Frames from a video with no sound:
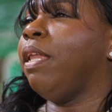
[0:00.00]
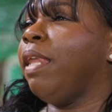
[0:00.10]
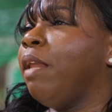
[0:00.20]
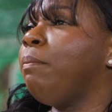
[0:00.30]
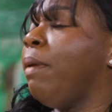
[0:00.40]
a
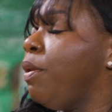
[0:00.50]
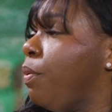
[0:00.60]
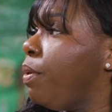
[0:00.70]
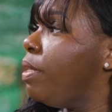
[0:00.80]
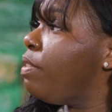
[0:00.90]
lot of
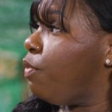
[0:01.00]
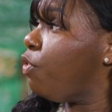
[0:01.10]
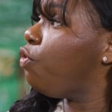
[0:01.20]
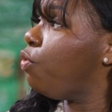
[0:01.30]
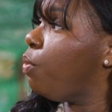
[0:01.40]
minorities
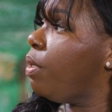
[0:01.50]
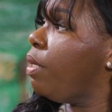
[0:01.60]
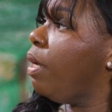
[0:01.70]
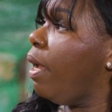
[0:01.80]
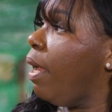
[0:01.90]
for
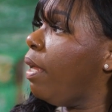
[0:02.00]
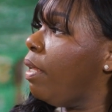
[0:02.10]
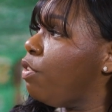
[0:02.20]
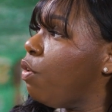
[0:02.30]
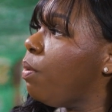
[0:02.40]
sure
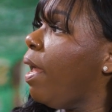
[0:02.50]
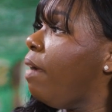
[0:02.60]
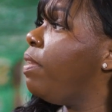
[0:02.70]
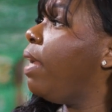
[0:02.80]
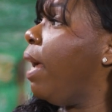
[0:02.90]
don't
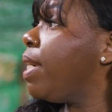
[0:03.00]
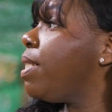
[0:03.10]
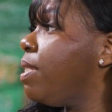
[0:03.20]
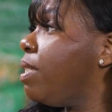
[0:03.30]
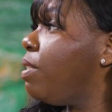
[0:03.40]
have the
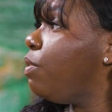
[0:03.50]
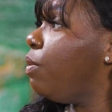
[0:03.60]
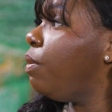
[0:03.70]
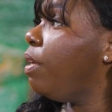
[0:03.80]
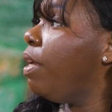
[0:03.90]
access
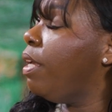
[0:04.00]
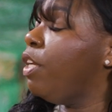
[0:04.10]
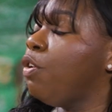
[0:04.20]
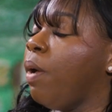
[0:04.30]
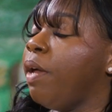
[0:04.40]
to,
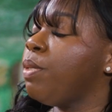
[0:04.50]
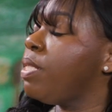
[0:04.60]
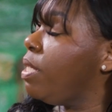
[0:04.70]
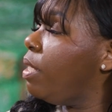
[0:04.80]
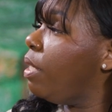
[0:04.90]
either
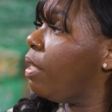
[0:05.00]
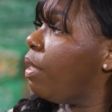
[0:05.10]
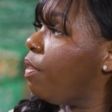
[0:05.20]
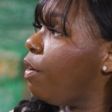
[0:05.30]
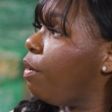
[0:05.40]
see
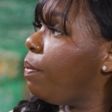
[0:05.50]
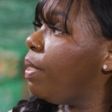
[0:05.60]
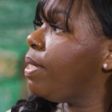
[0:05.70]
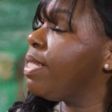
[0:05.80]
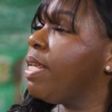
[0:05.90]
a
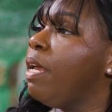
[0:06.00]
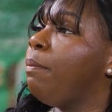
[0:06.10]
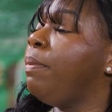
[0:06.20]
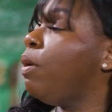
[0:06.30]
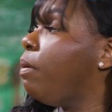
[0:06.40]
therapist,
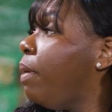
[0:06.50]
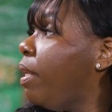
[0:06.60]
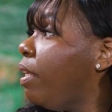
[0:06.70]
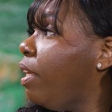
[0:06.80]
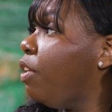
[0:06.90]
be on
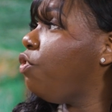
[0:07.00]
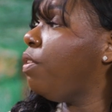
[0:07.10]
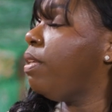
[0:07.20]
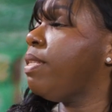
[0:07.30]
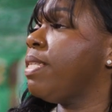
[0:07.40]

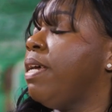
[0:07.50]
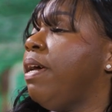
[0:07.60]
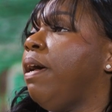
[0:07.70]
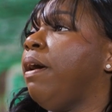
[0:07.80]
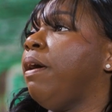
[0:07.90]
medications.
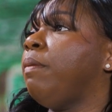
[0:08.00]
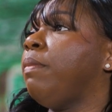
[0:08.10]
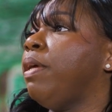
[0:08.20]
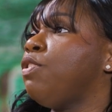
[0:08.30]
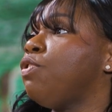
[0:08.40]

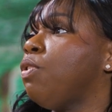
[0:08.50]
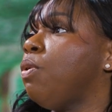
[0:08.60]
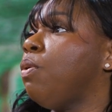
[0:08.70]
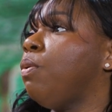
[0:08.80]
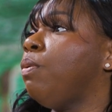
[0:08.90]
And
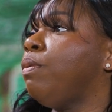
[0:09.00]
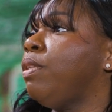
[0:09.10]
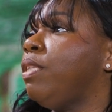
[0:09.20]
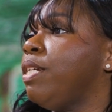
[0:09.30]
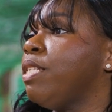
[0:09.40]

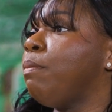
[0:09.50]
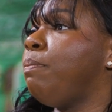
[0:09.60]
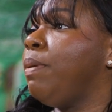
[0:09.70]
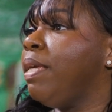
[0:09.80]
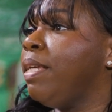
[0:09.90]
so there's a
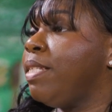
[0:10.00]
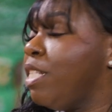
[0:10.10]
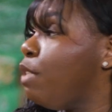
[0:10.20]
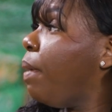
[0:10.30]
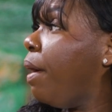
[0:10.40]
big
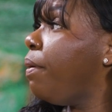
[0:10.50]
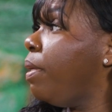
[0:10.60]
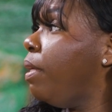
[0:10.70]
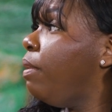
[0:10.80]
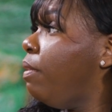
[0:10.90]

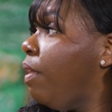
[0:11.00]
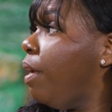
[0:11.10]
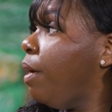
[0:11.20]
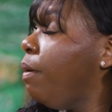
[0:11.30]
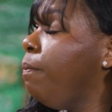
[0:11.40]
disparity
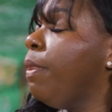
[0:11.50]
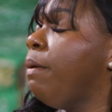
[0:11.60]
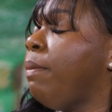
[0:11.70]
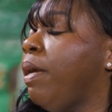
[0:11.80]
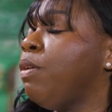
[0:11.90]
there.
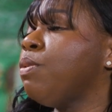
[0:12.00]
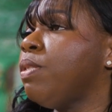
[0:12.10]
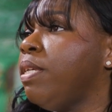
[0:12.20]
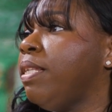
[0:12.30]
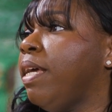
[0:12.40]
But I also
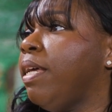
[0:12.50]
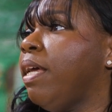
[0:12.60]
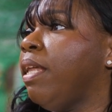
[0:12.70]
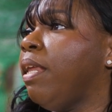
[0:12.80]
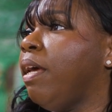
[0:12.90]
think
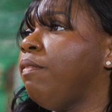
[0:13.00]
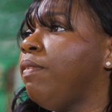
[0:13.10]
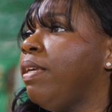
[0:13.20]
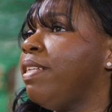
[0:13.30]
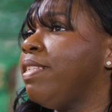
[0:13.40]
that a lot
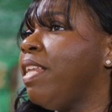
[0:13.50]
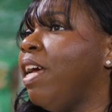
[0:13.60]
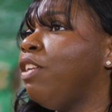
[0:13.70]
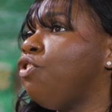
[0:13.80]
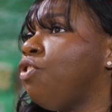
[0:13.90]
of it is
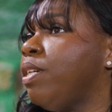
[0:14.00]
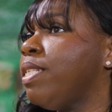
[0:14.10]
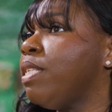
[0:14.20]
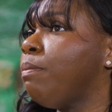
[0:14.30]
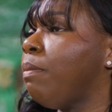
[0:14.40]
not
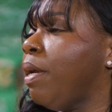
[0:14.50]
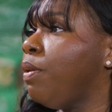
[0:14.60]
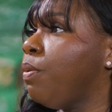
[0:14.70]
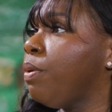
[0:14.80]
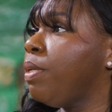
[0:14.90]
just
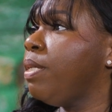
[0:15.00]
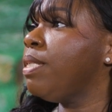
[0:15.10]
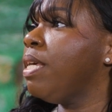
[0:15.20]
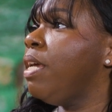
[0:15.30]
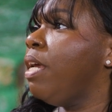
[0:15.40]
minorities.